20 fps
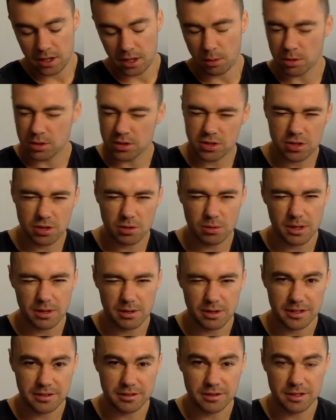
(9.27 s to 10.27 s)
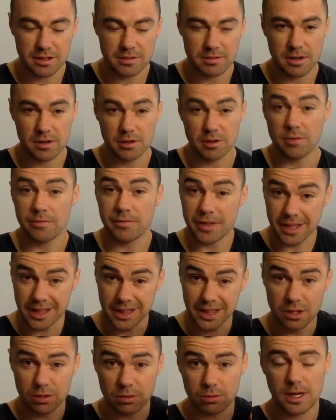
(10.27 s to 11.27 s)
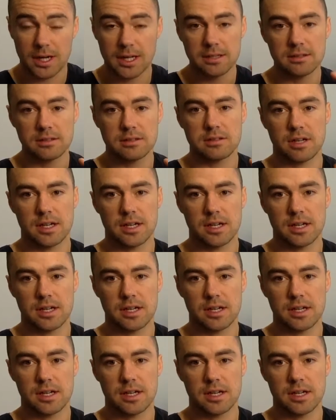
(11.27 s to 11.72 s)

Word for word: I wasn't sure whether I'd do this one or not. For the little ones,